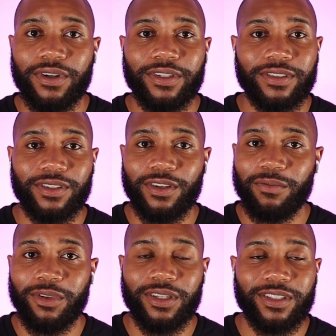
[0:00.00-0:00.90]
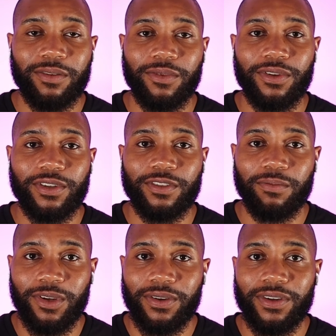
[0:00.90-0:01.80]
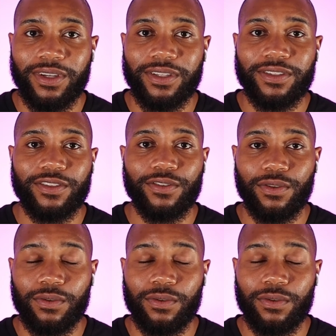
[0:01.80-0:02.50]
it's gonna be a similar experience